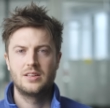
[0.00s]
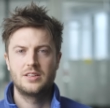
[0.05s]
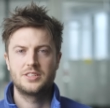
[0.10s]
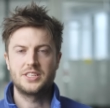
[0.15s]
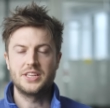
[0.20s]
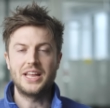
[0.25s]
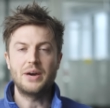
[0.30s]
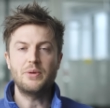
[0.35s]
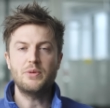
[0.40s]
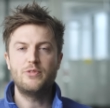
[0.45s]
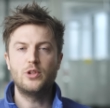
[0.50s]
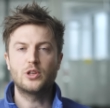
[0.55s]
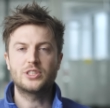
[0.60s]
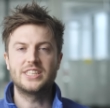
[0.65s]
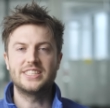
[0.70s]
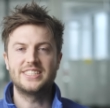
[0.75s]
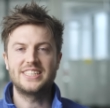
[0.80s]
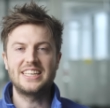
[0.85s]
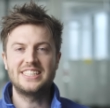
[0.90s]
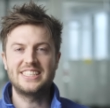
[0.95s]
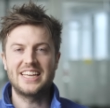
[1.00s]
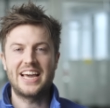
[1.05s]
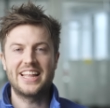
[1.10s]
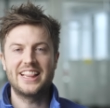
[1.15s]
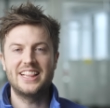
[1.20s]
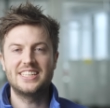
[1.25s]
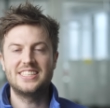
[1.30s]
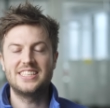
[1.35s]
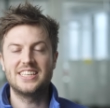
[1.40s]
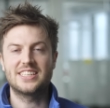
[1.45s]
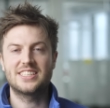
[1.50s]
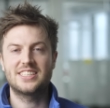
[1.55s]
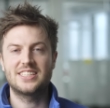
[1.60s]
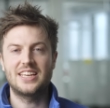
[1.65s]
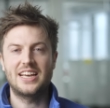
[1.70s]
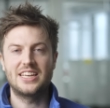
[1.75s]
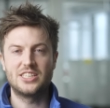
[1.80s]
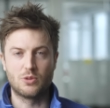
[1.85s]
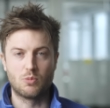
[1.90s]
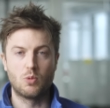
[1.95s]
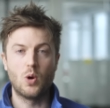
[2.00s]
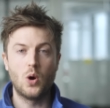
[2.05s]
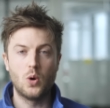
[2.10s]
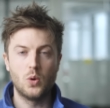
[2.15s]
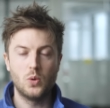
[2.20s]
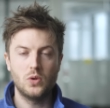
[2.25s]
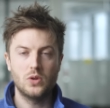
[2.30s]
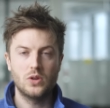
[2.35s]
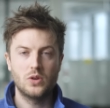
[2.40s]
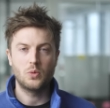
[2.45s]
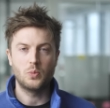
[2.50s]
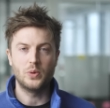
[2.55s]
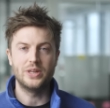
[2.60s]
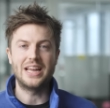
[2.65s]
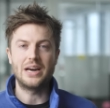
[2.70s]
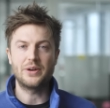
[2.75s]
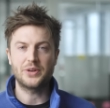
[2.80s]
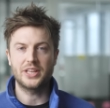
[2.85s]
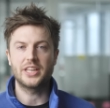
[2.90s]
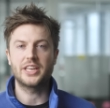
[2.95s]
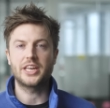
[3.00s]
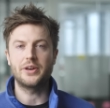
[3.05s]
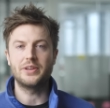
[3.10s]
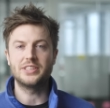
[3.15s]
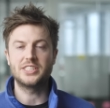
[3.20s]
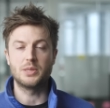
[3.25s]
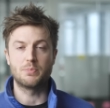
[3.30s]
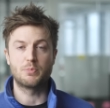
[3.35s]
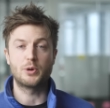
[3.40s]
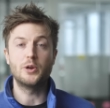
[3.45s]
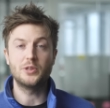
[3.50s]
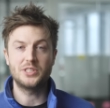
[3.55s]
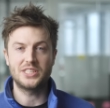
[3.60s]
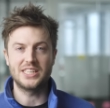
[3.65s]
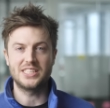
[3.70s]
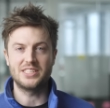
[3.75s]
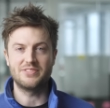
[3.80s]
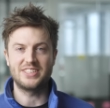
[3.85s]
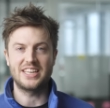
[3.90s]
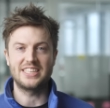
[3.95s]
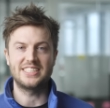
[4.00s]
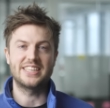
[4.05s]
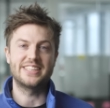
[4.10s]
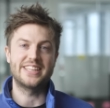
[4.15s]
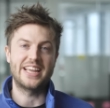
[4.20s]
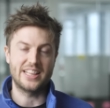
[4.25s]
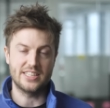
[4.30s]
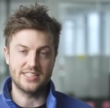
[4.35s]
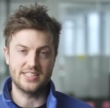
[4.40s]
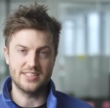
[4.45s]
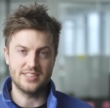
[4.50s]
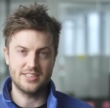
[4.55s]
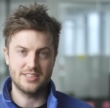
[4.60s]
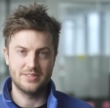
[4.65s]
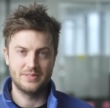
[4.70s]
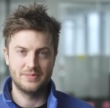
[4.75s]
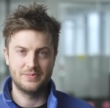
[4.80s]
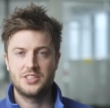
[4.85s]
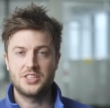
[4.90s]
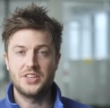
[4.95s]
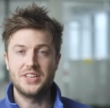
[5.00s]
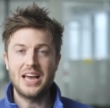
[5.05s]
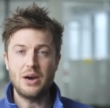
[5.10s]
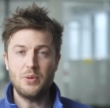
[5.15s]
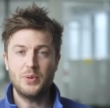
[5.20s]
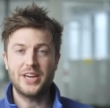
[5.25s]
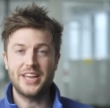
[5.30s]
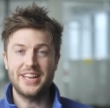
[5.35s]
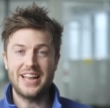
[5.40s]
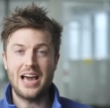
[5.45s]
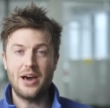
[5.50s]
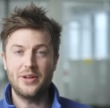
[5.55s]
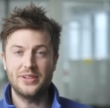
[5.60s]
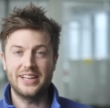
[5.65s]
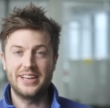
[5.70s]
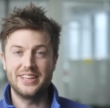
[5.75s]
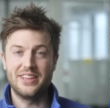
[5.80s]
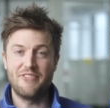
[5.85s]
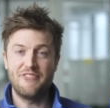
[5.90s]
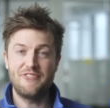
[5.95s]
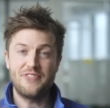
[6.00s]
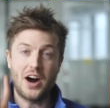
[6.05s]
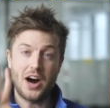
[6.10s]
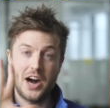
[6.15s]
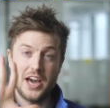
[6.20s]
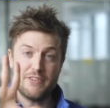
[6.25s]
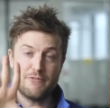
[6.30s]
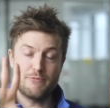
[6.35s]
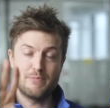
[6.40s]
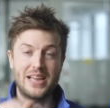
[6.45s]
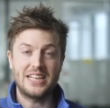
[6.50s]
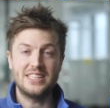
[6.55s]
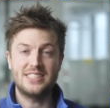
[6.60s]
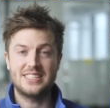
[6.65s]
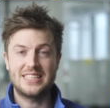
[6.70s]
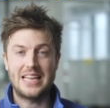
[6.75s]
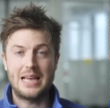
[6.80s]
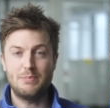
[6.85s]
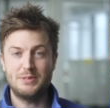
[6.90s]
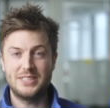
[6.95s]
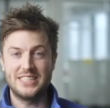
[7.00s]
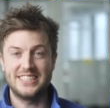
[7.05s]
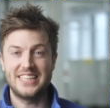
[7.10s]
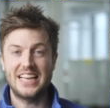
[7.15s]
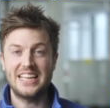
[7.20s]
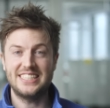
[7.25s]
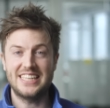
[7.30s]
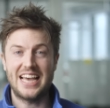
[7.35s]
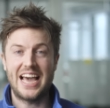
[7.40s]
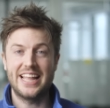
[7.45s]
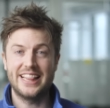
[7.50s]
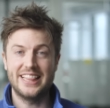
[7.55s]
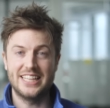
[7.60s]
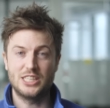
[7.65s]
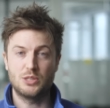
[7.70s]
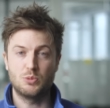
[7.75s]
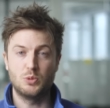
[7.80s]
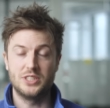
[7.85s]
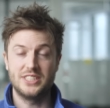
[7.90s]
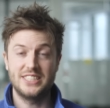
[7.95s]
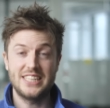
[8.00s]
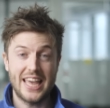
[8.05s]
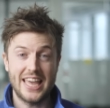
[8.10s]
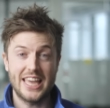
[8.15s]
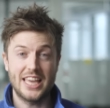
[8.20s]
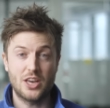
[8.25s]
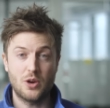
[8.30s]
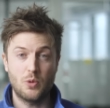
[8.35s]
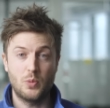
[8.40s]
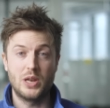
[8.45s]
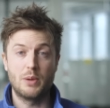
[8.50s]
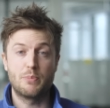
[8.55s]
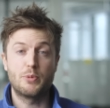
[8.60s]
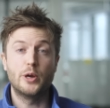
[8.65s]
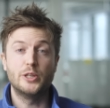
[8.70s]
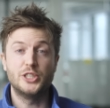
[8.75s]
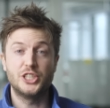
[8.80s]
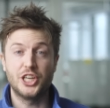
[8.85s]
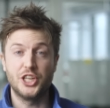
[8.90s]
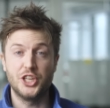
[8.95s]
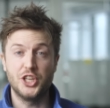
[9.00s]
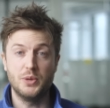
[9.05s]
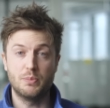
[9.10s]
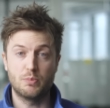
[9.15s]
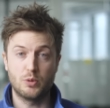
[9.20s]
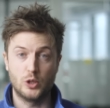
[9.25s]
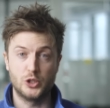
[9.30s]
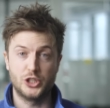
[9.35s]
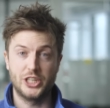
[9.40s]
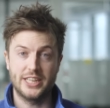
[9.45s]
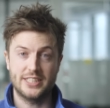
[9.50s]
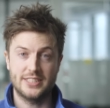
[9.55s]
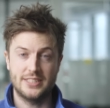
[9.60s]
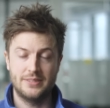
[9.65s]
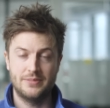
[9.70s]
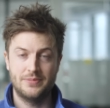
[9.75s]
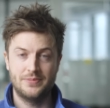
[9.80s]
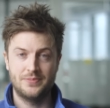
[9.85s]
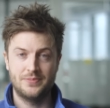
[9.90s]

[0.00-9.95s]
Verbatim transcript: So now we've looked at data analytics as a role, we're now going to go into the process of data analysis. So now we're going to outline the five main steps a data analyst would take when approaching a new project.